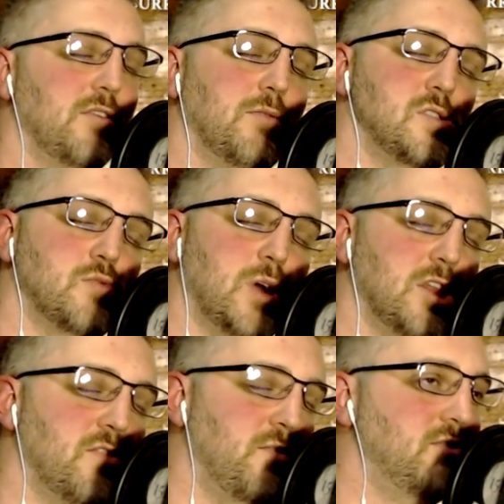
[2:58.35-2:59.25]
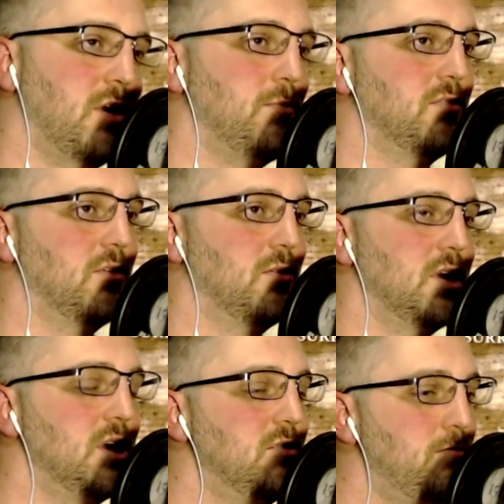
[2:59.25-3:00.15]
which is why this first episode
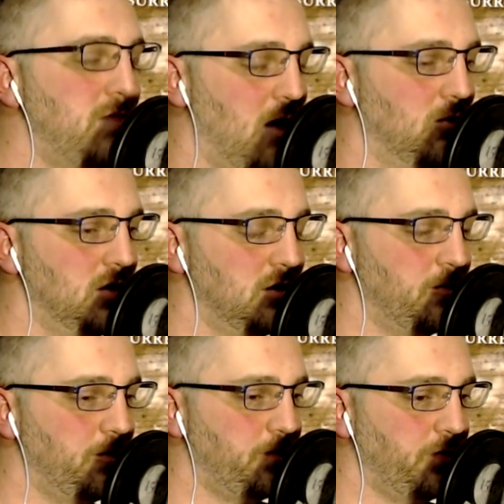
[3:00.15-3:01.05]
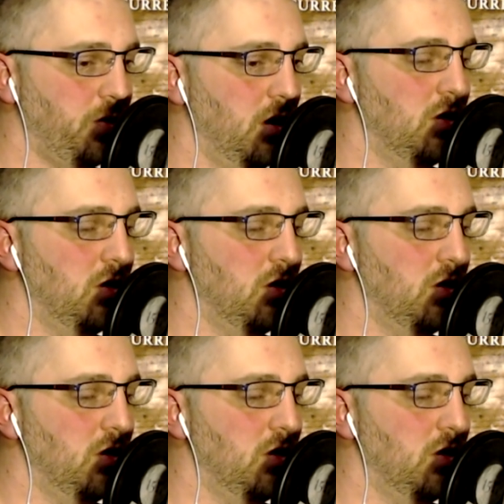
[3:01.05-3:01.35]
is about the